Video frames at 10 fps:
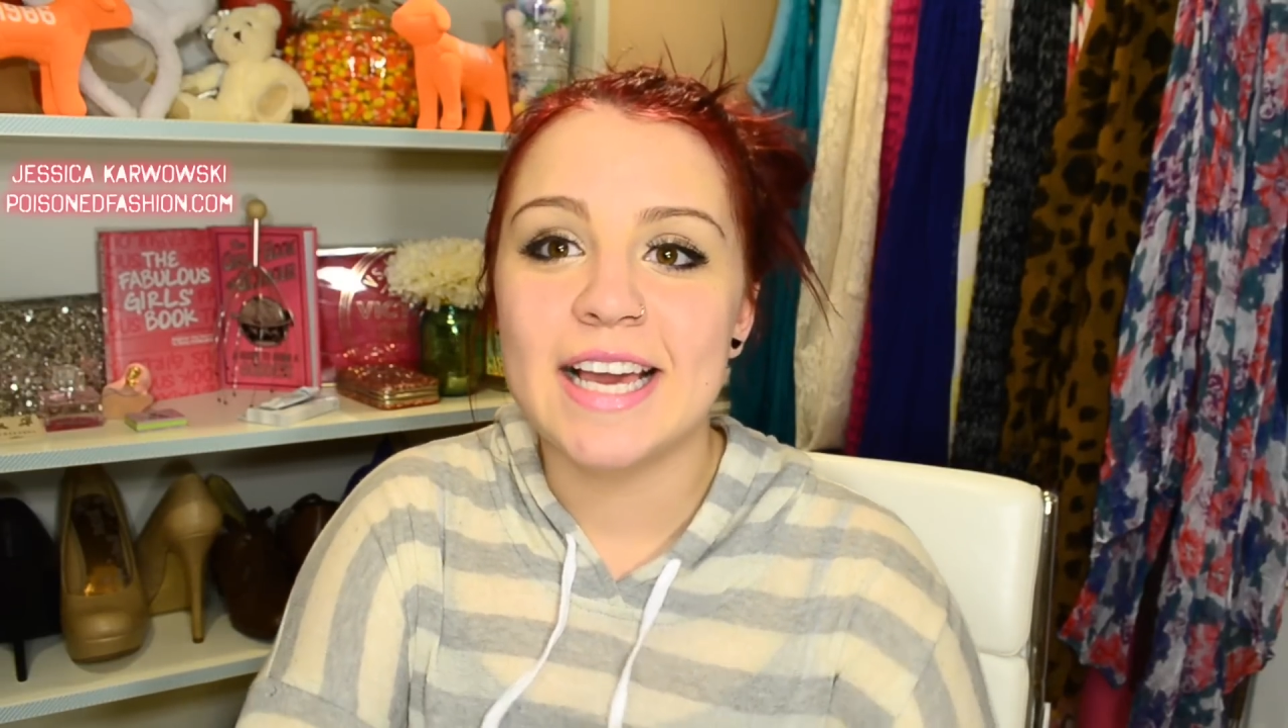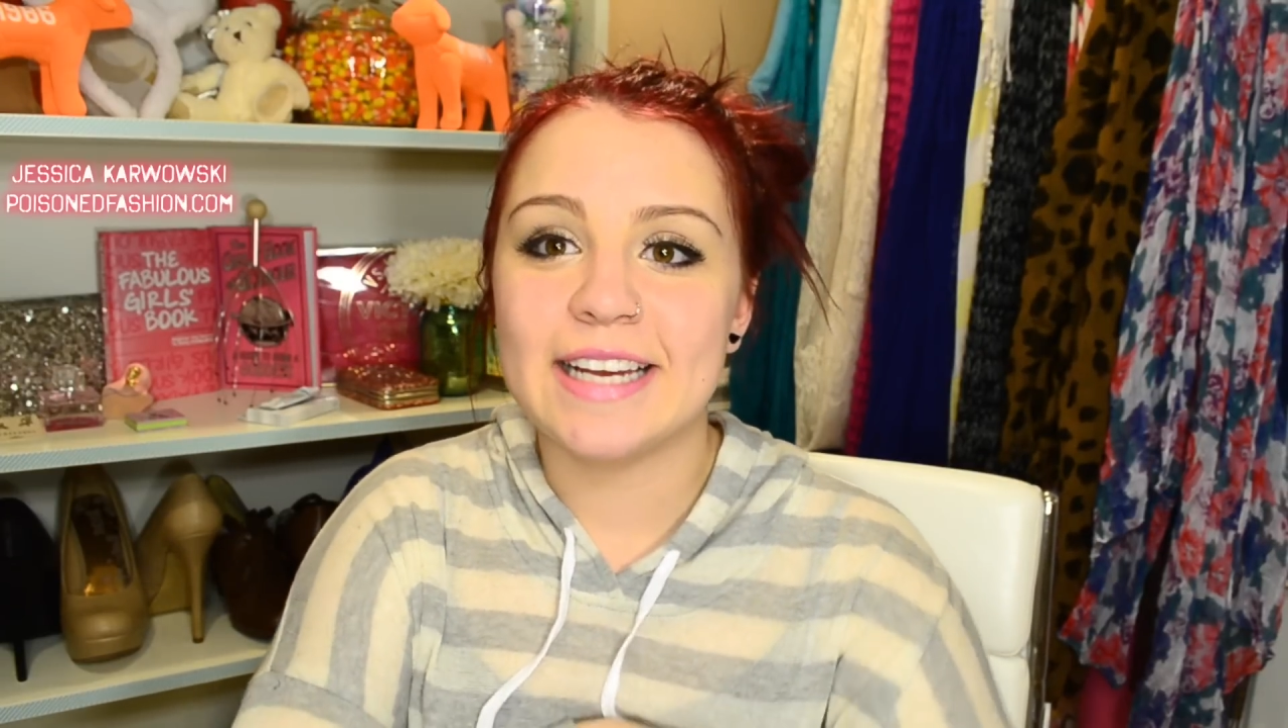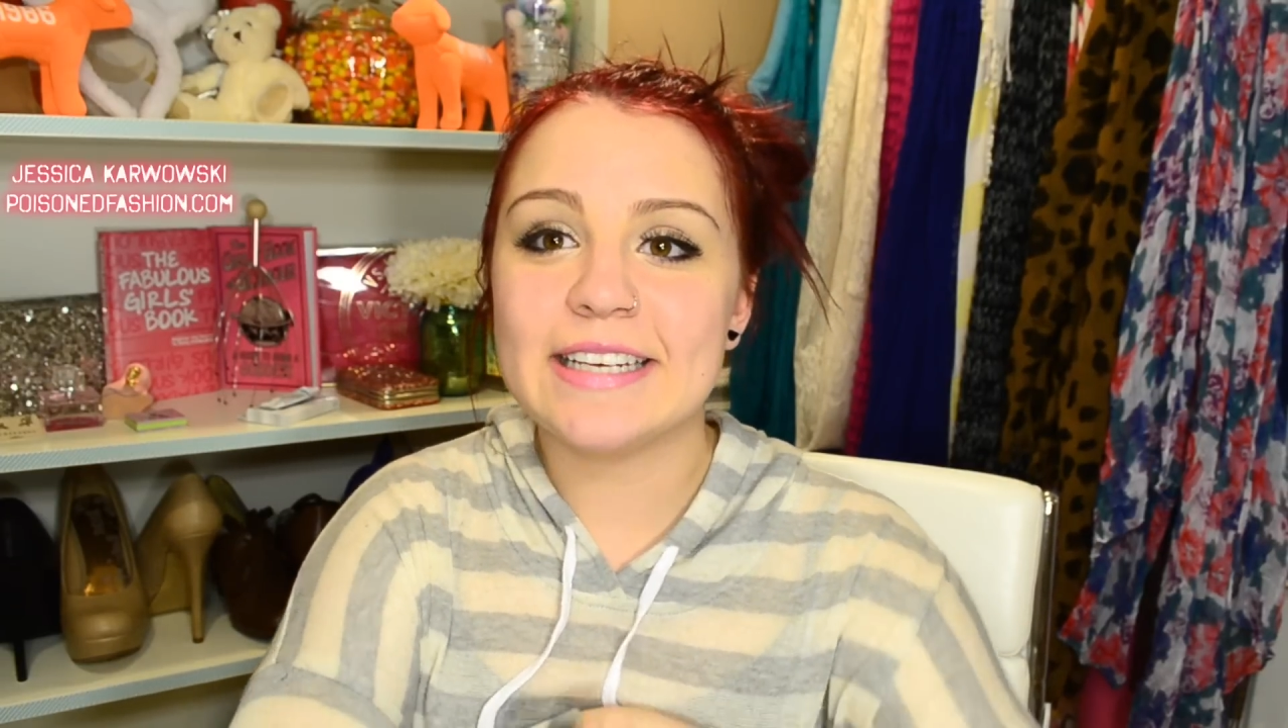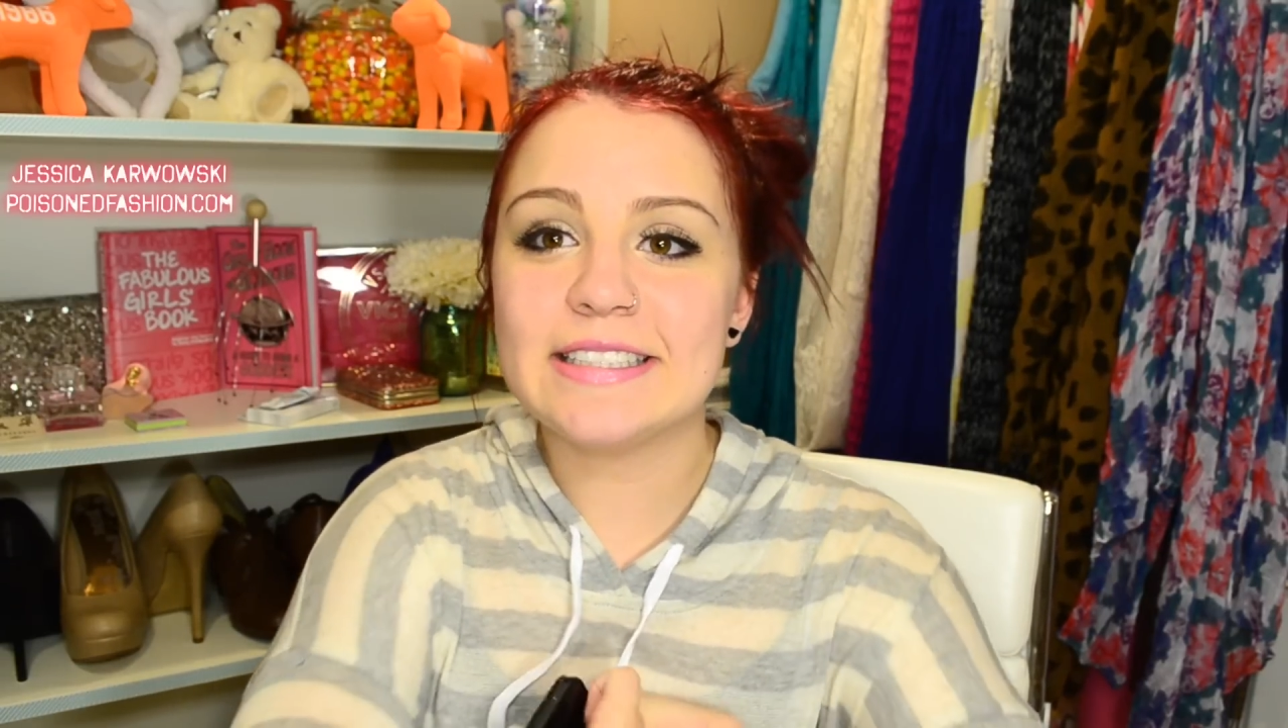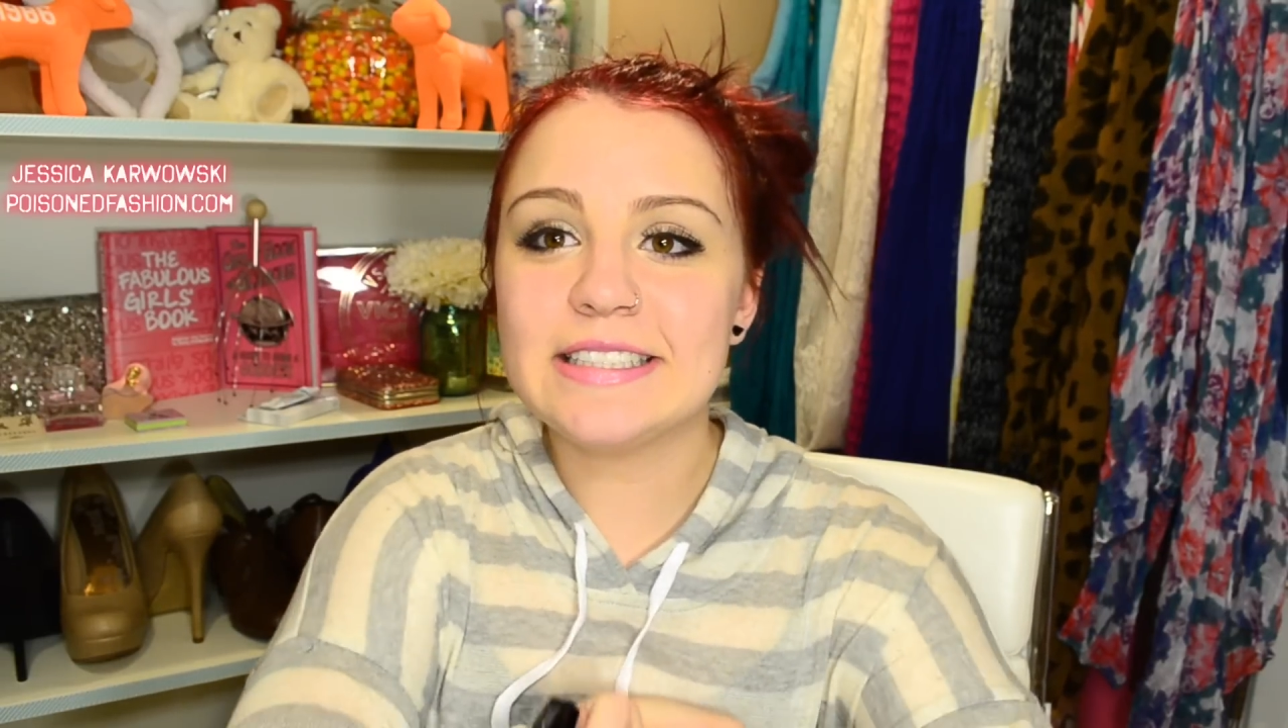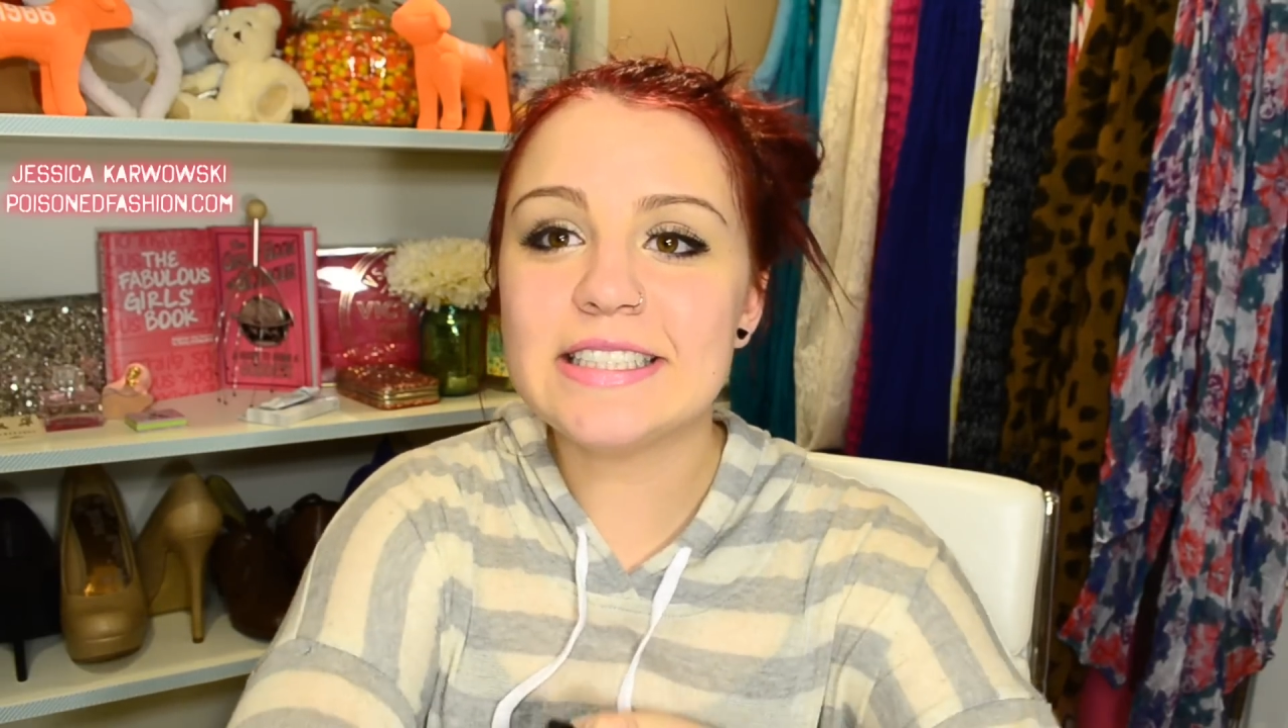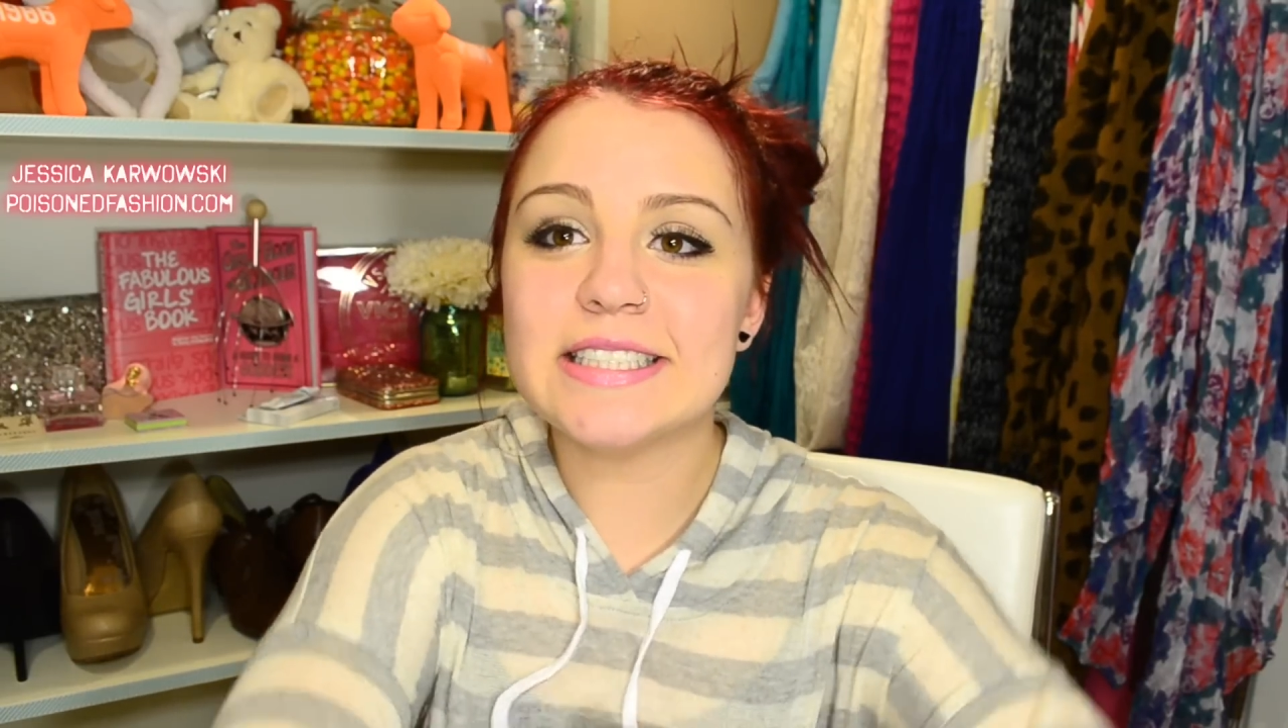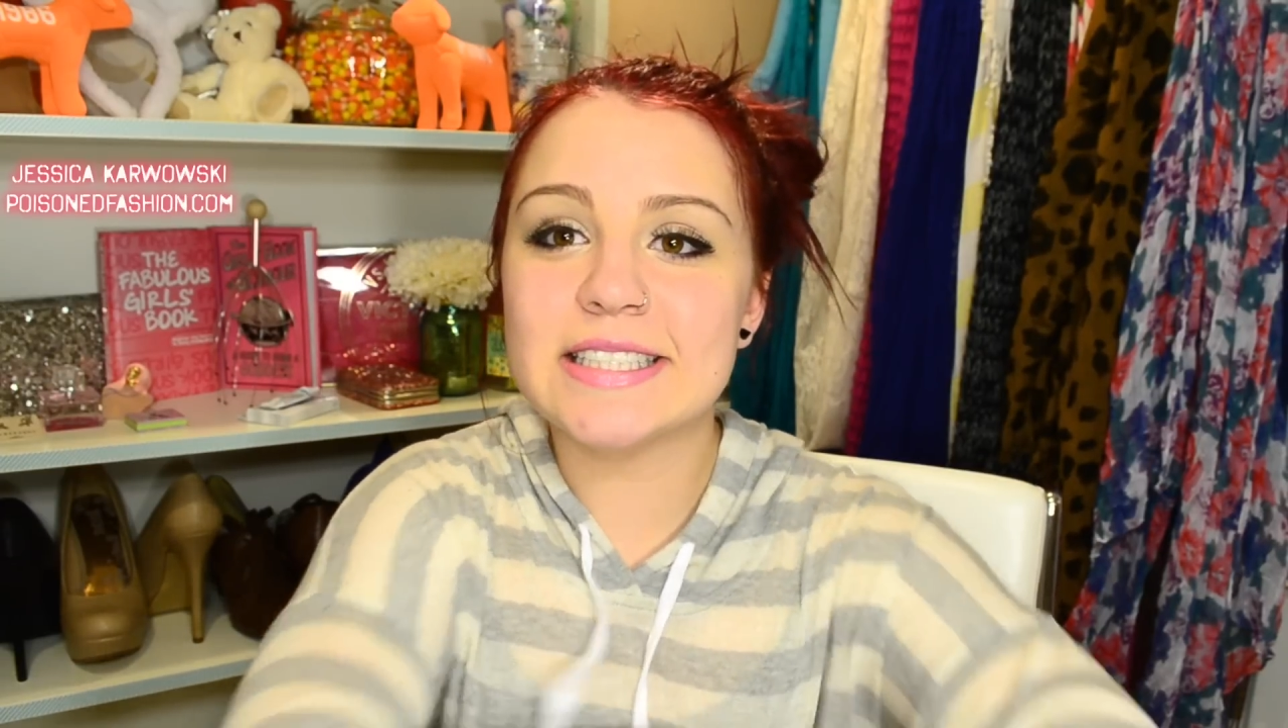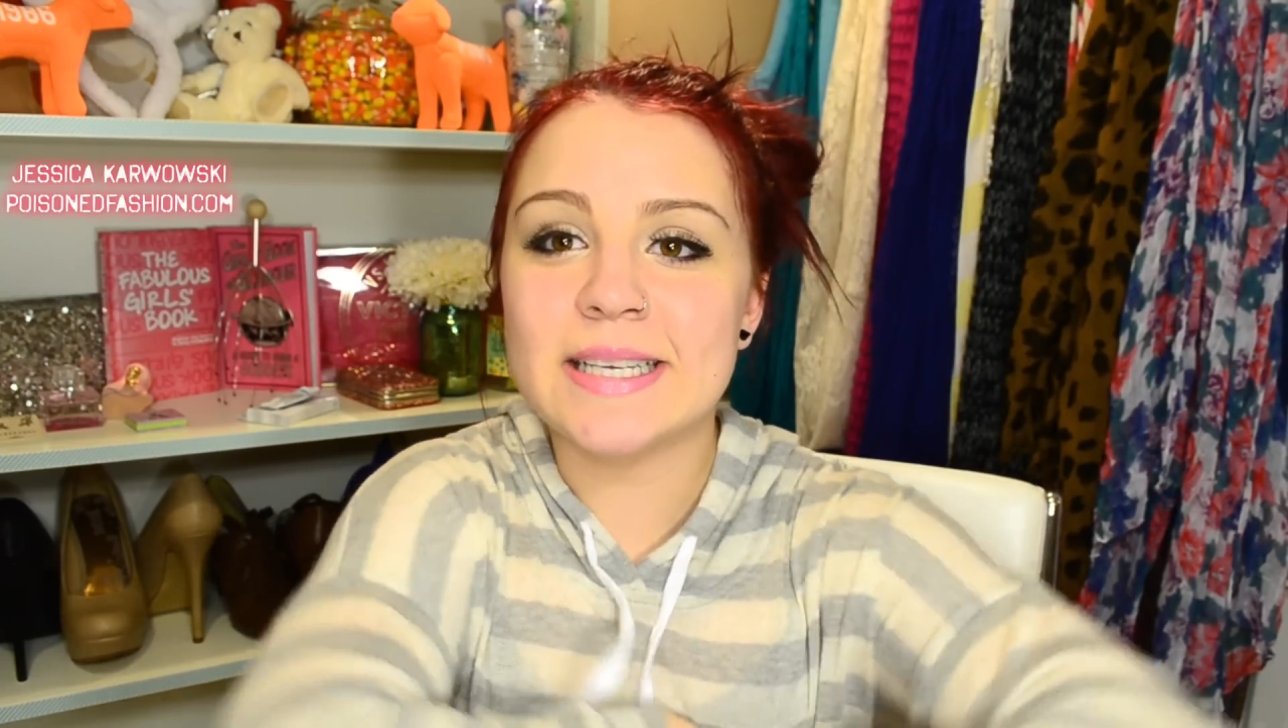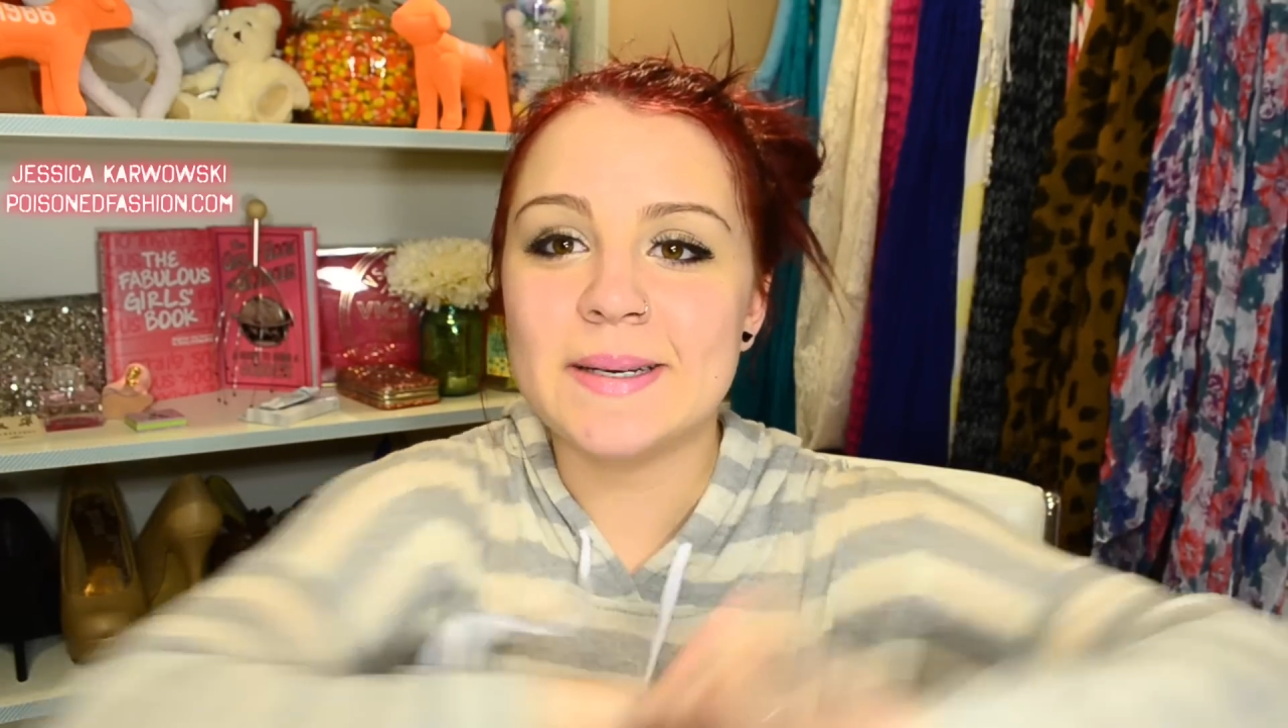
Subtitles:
and yes,